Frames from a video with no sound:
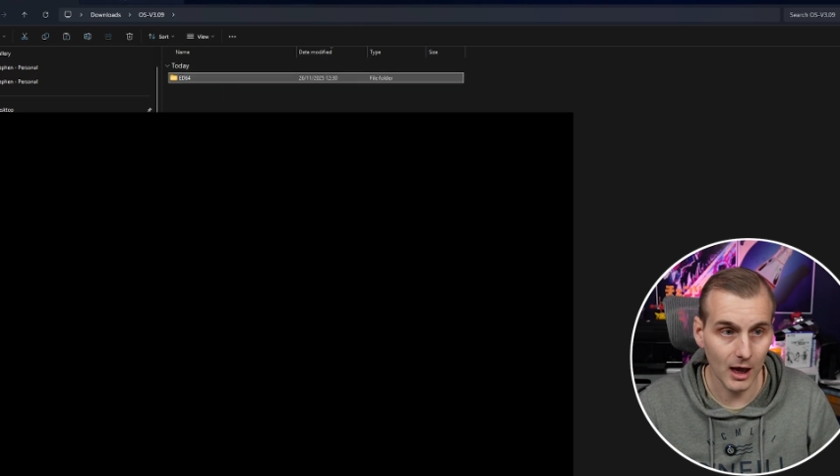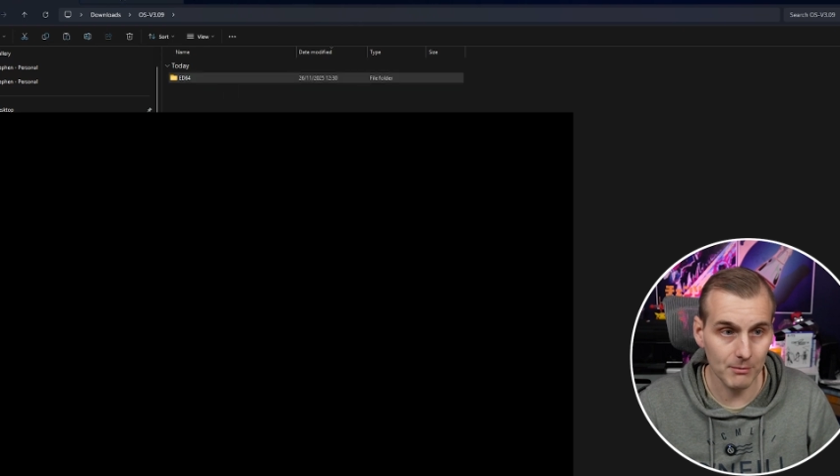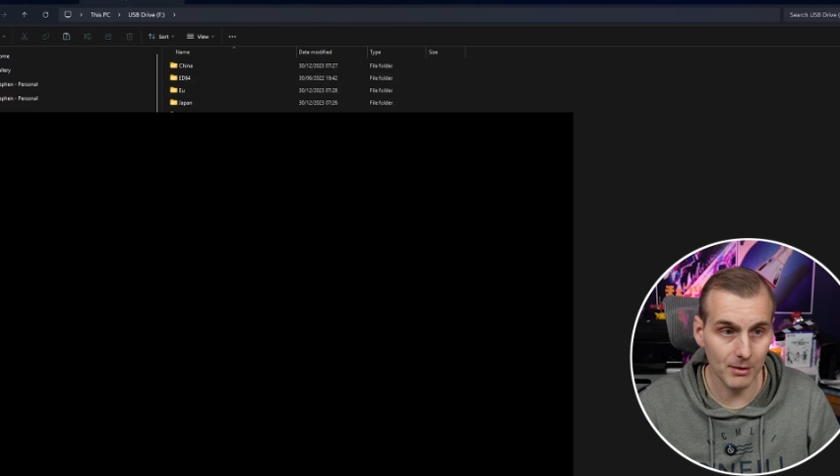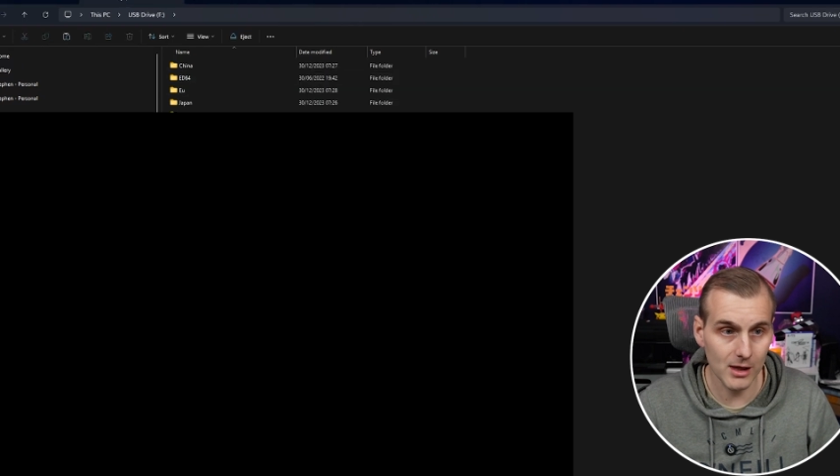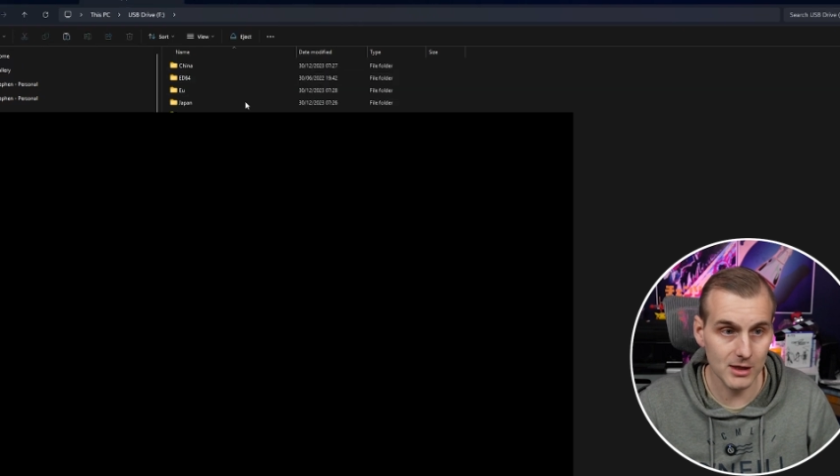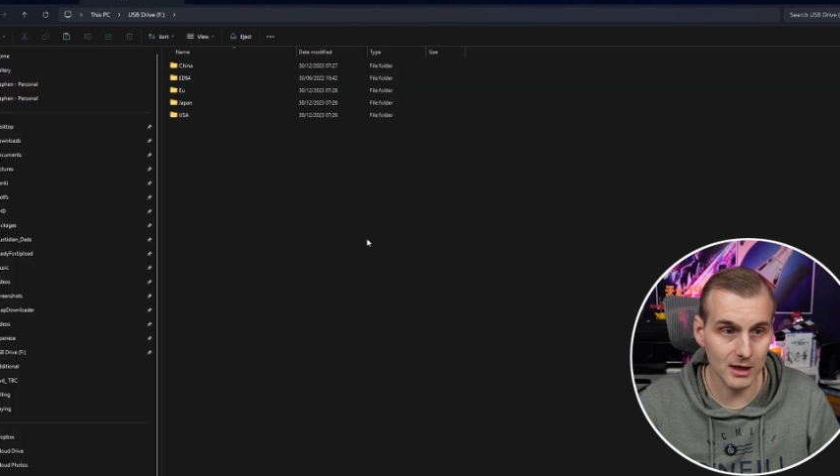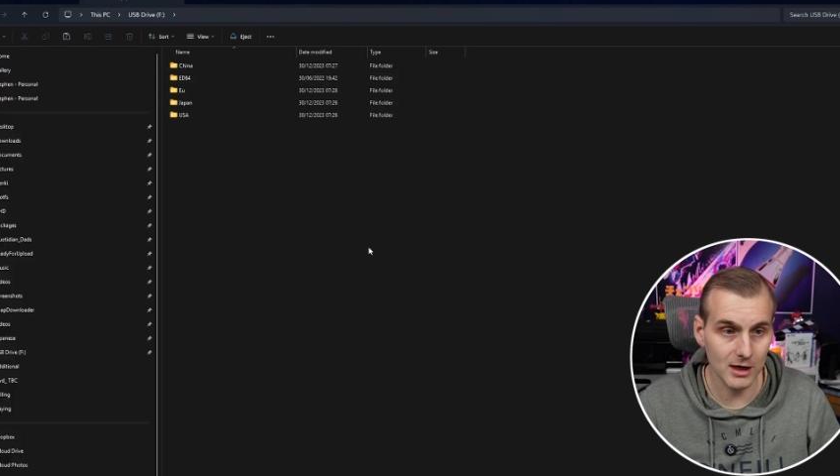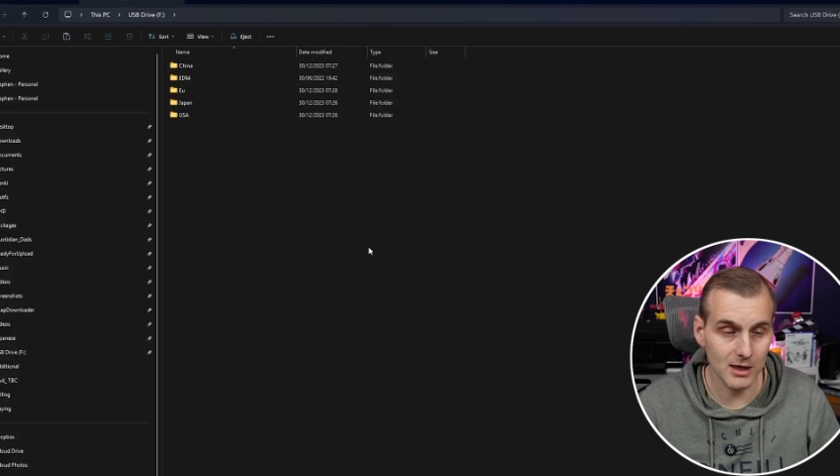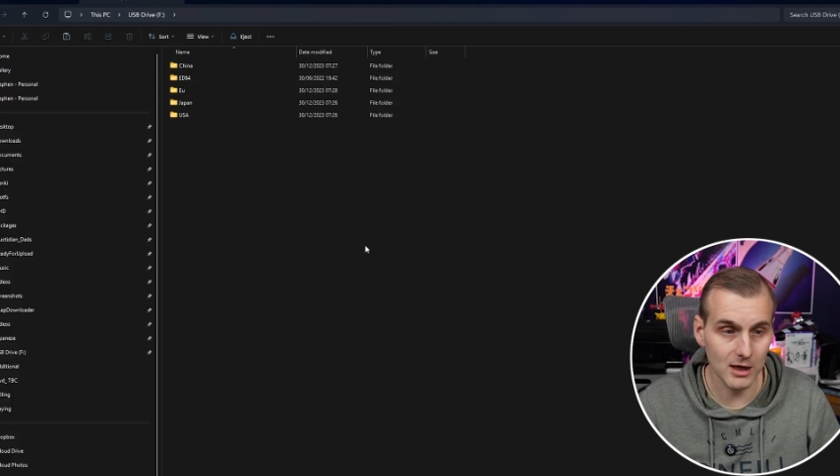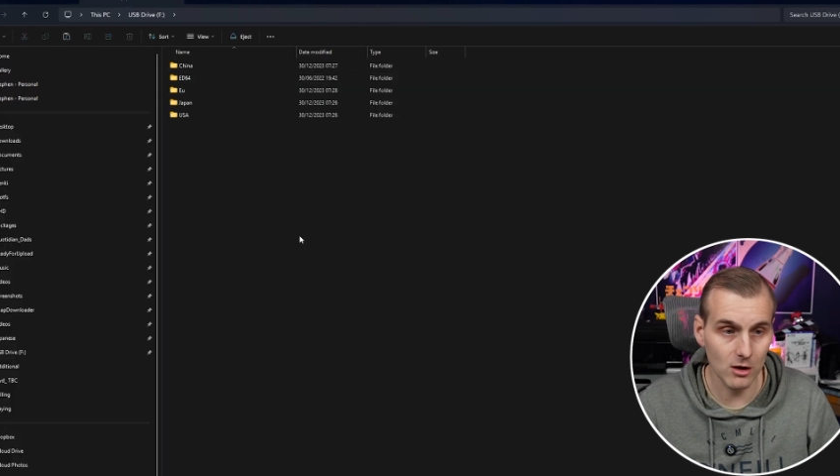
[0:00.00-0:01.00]
and
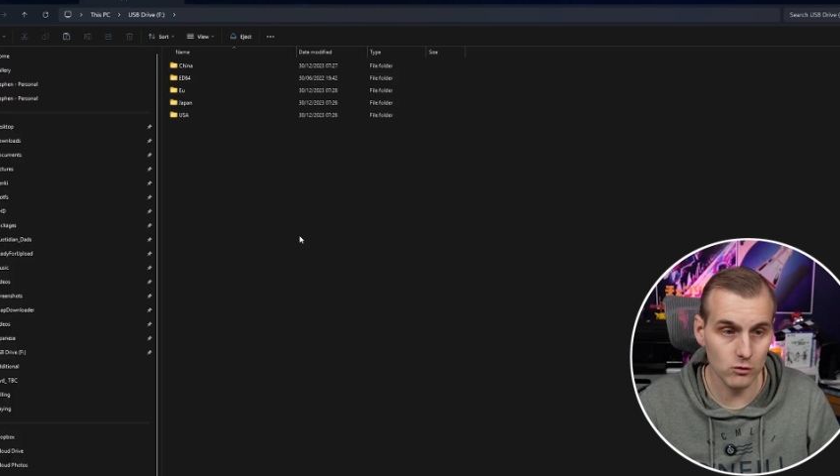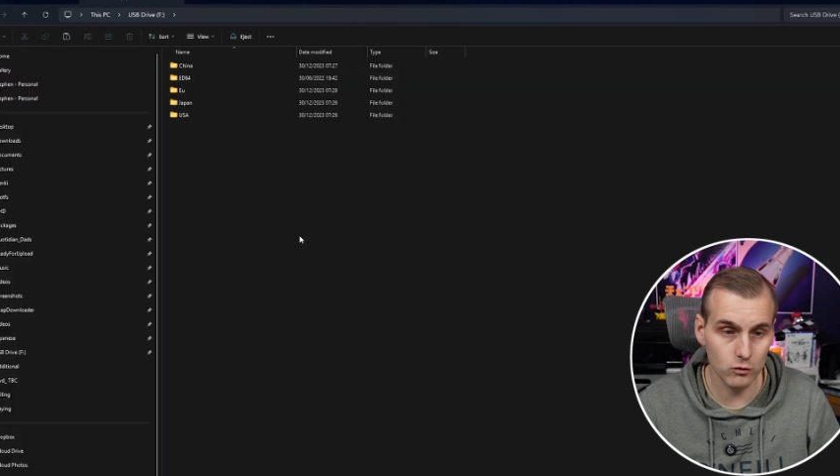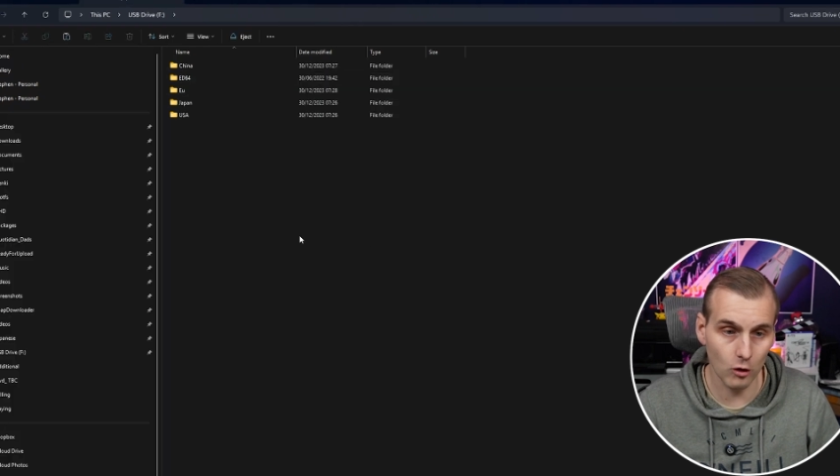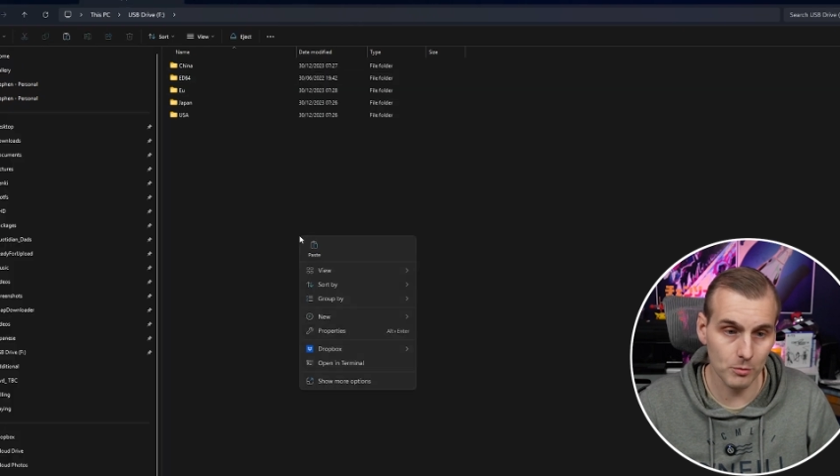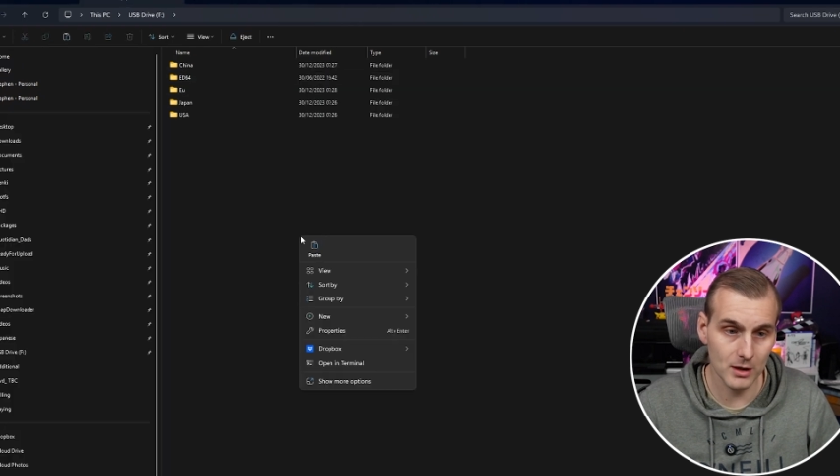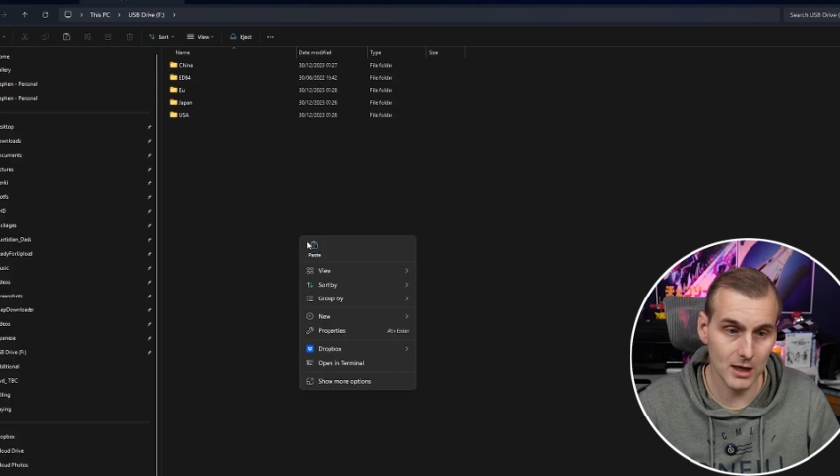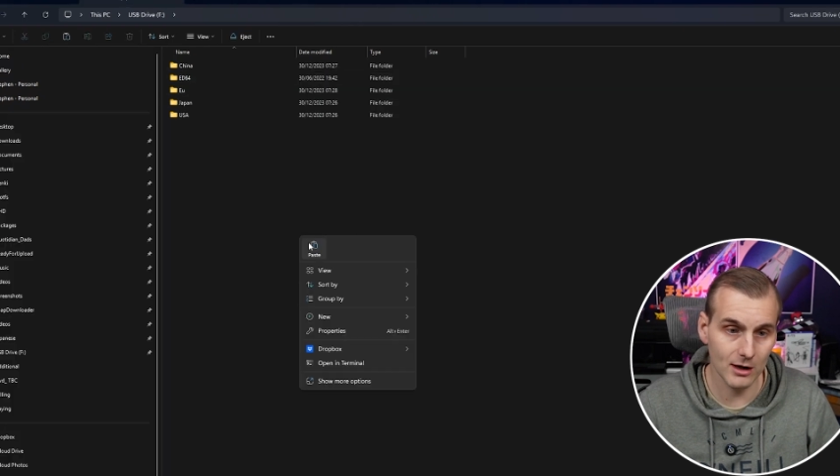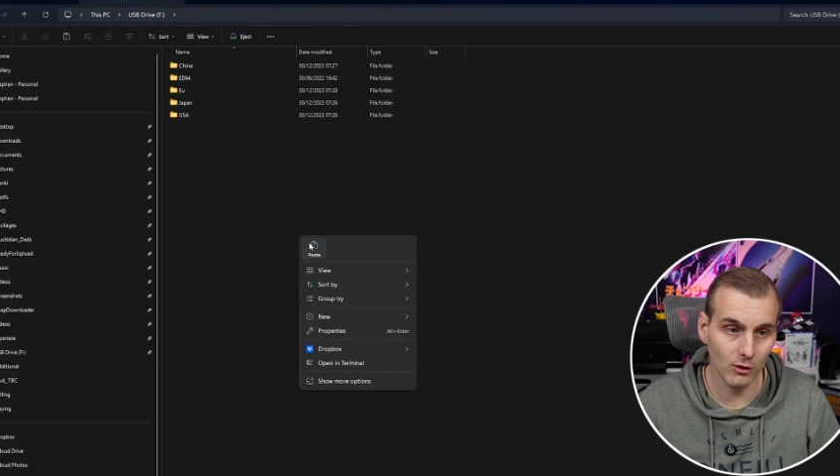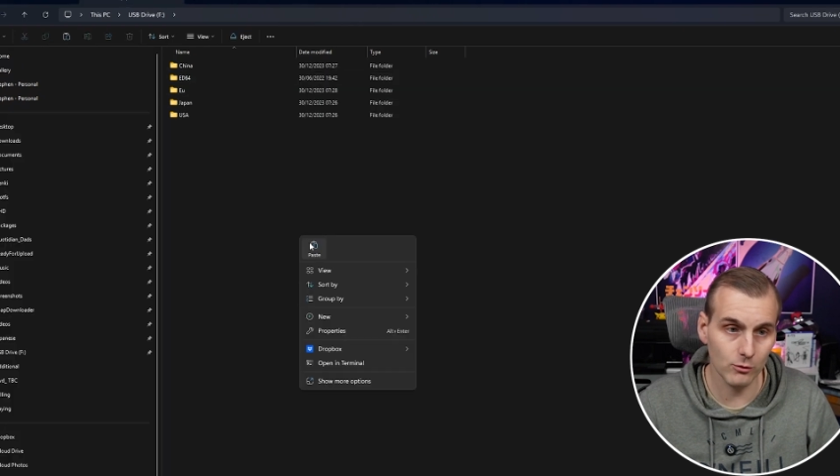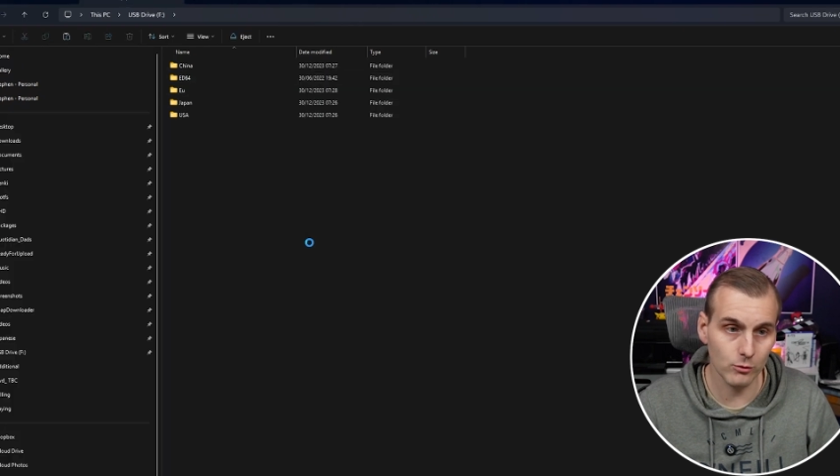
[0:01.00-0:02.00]
basically drop it
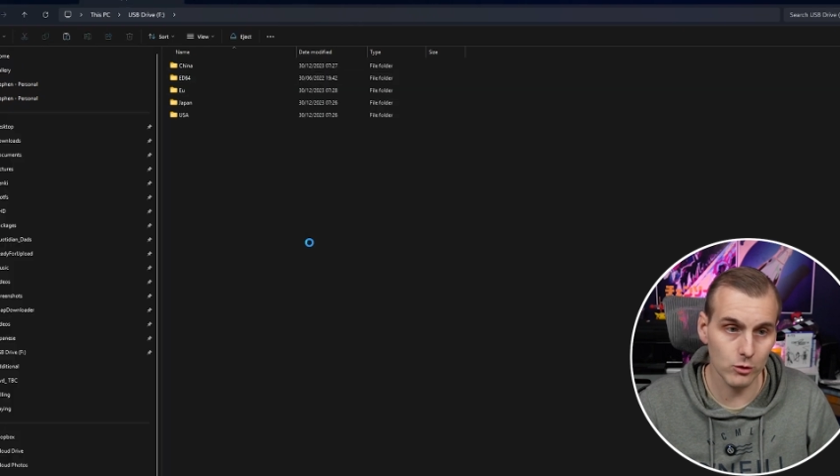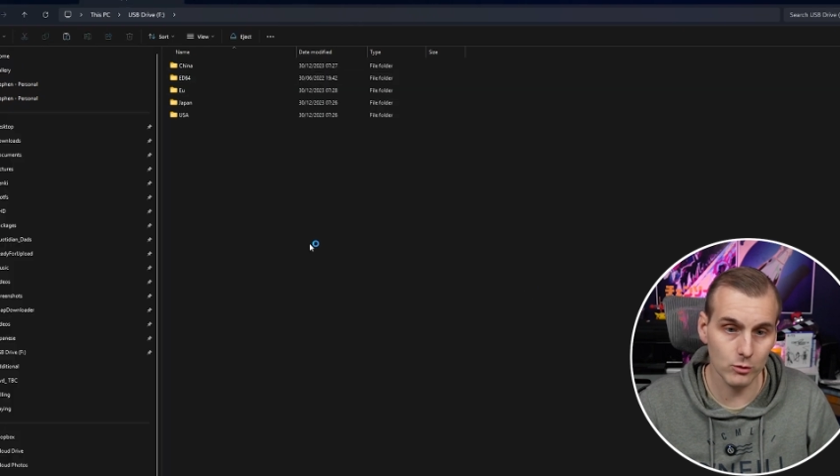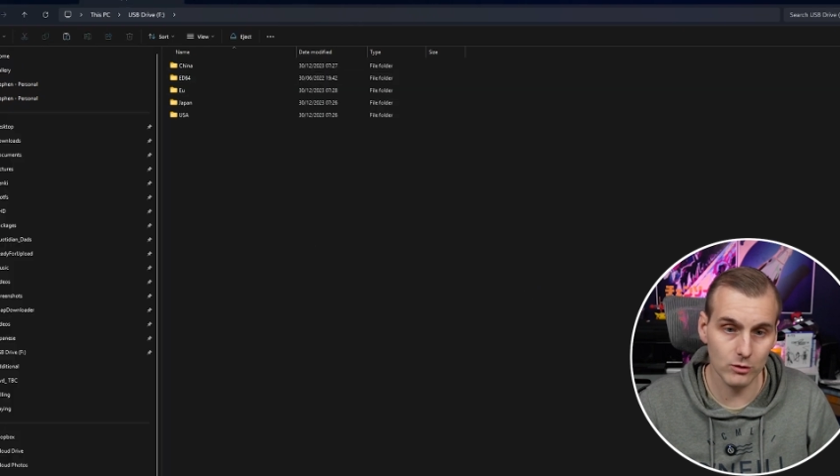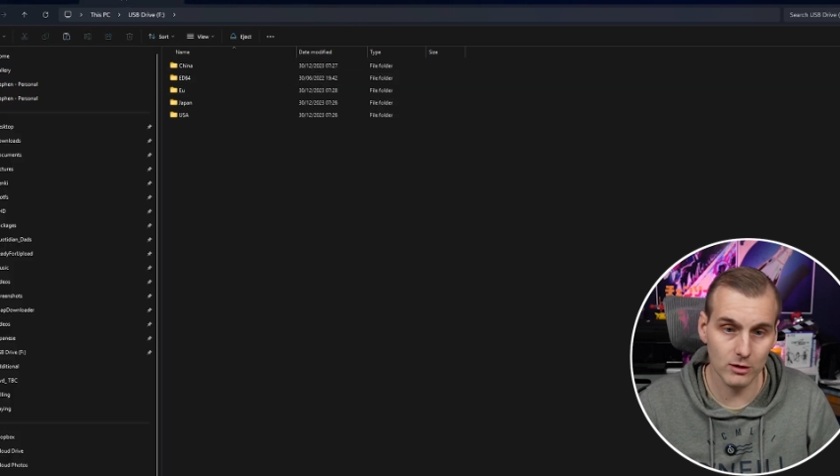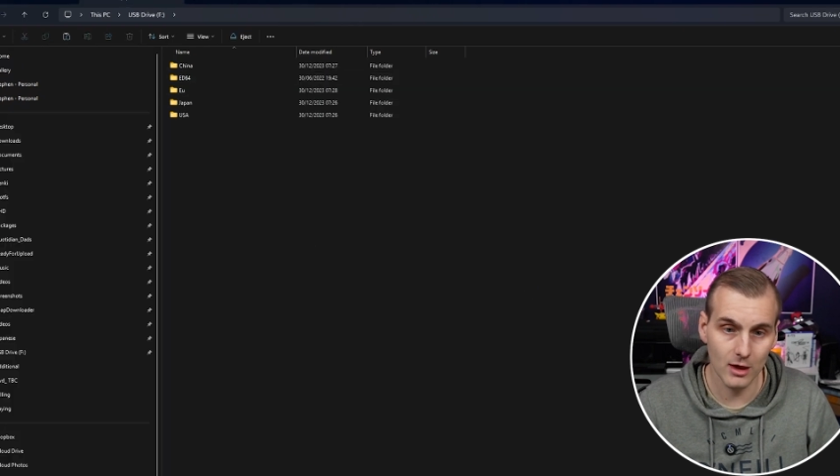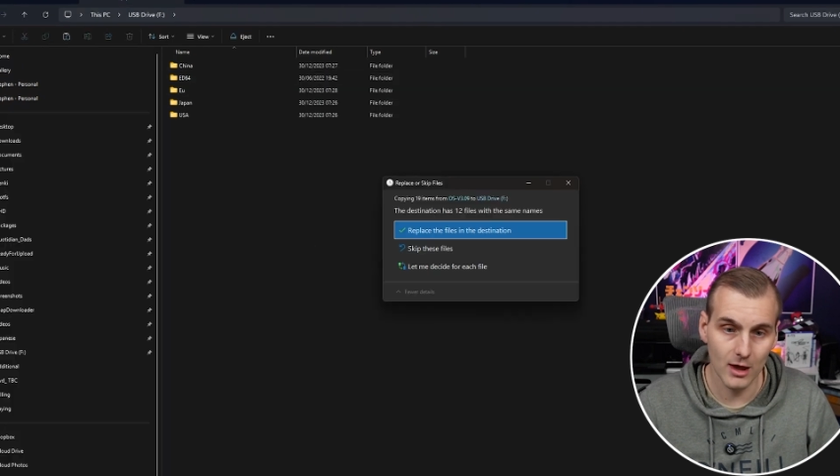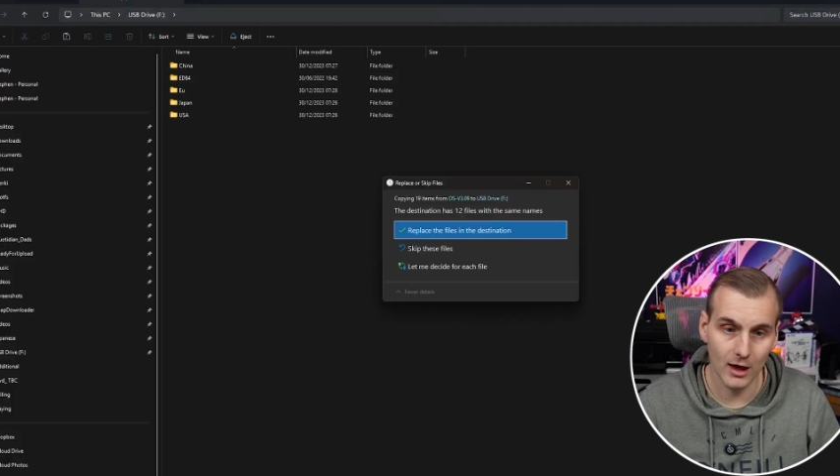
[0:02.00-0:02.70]
in on the root.